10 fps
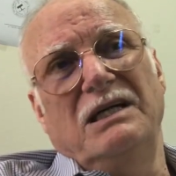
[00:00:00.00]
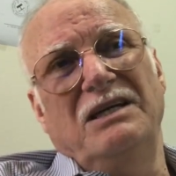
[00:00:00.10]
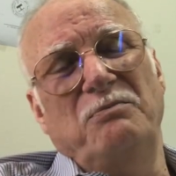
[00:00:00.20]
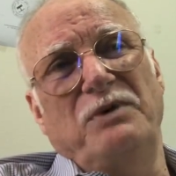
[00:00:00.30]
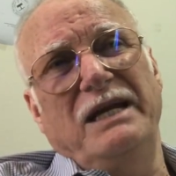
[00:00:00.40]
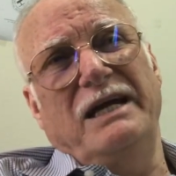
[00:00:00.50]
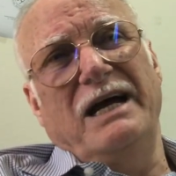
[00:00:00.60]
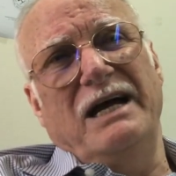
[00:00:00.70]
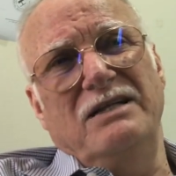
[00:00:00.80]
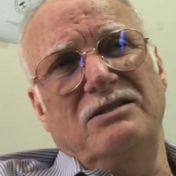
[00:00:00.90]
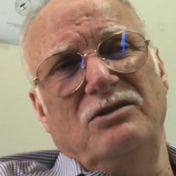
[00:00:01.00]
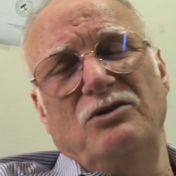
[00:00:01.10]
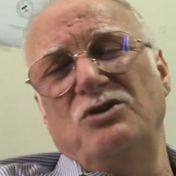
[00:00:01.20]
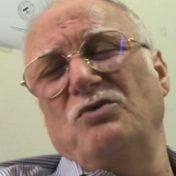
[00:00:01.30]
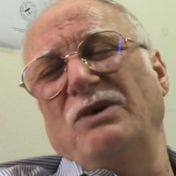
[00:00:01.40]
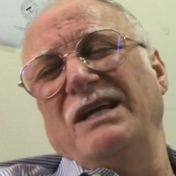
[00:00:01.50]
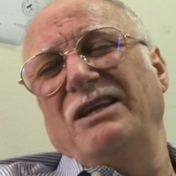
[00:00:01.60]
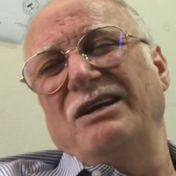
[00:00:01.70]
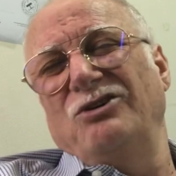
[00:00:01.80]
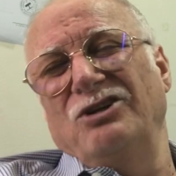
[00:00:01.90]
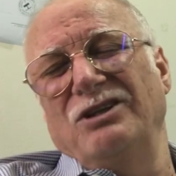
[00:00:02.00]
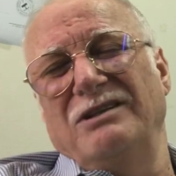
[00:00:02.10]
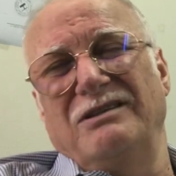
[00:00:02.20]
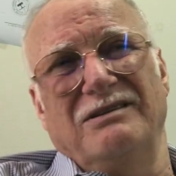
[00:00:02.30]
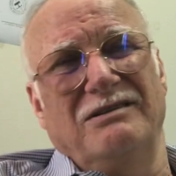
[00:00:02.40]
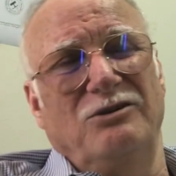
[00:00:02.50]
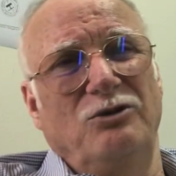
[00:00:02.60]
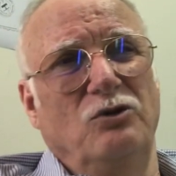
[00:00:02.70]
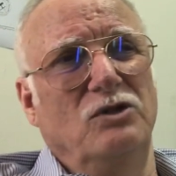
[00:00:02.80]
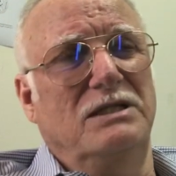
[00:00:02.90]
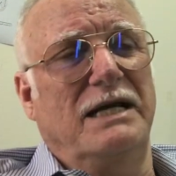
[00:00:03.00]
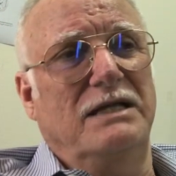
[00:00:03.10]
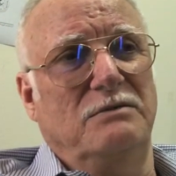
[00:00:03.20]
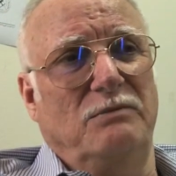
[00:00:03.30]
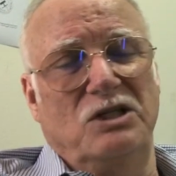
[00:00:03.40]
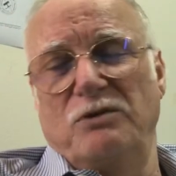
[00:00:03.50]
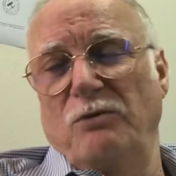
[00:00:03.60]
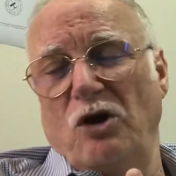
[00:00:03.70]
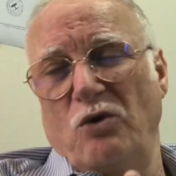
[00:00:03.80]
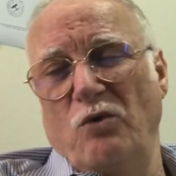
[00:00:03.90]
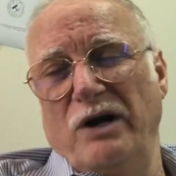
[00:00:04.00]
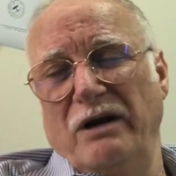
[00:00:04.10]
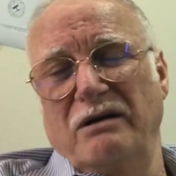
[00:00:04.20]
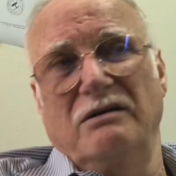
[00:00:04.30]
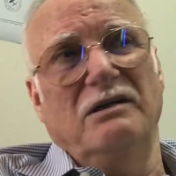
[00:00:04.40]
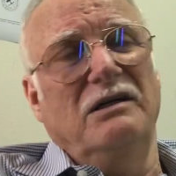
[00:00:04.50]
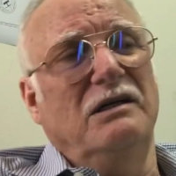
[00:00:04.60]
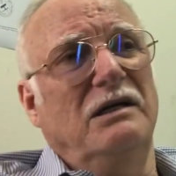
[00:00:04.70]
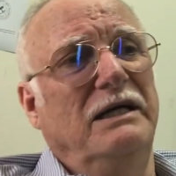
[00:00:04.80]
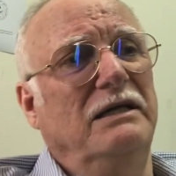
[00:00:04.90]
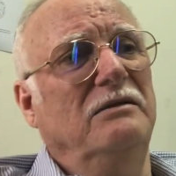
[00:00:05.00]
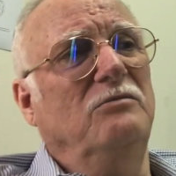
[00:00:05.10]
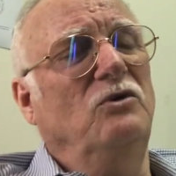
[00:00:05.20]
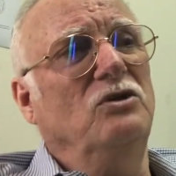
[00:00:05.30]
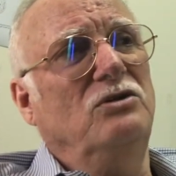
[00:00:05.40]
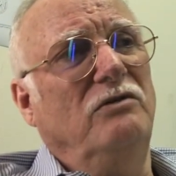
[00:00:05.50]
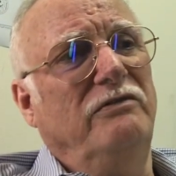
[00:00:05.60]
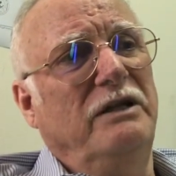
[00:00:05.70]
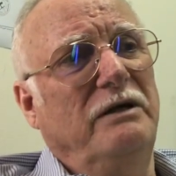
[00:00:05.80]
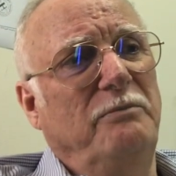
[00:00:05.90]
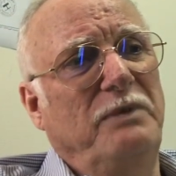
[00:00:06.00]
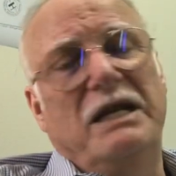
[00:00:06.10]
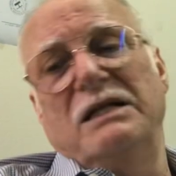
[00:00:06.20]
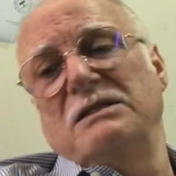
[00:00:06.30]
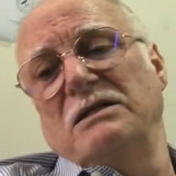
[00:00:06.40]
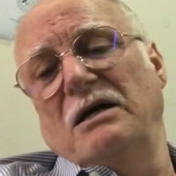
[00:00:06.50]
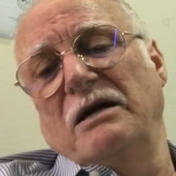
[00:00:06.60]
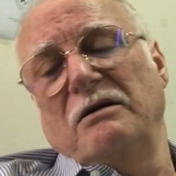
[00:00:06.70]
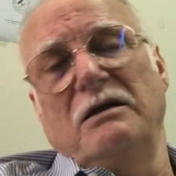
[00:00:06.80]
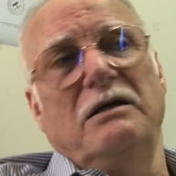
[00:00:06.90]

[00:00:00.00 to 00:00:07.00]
In precast usually they don't use as much block work, and most of the panels are